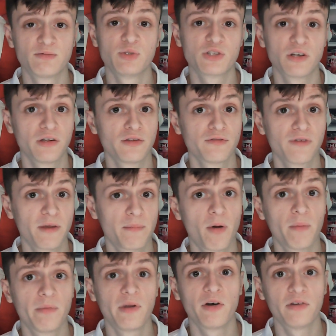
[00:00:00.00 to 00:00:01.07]
which is very
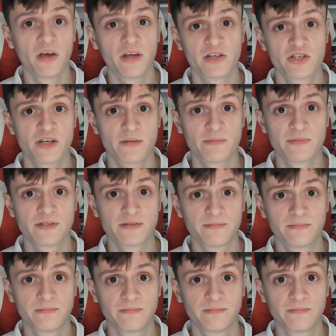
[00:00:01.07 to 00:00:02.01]
popular on other ships.